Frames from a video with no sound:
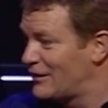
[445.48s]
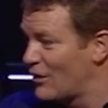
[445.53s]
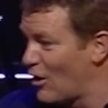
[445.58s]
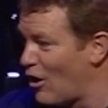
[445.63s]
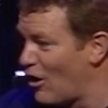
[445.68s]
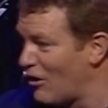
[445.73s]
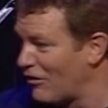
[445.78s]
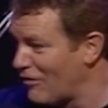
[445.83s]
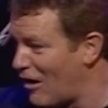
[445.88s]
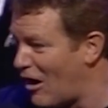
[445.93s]

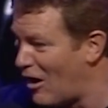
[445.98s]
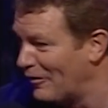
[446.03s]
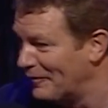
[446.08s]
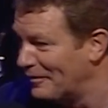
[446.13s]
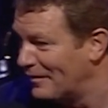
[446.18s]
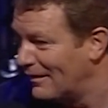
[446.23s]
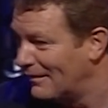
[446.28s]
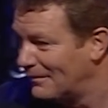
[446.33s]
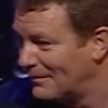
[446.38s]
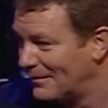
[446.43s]
with a
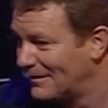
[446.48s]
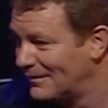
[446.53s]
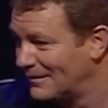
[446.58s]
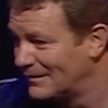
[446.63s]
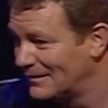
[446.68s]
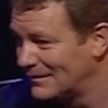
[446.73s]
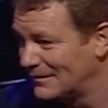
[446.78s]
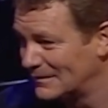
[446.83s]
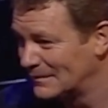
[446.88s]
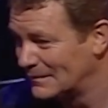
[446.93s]

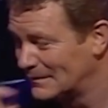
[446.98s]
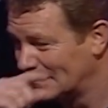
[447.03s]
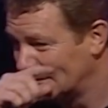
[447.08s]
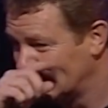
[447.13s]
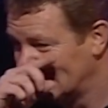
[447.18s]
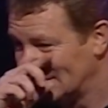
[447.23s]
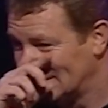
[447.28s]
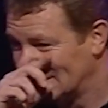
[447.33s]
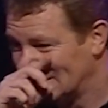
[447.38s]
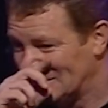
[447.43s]
rip-roaring
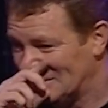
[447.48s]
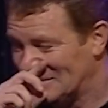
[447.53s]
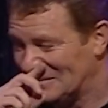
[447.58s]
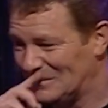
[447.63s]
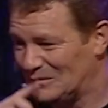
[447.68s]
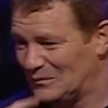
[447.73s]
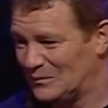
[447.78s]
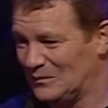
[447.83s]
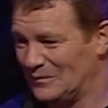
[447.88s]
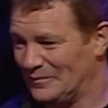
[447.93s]
routine that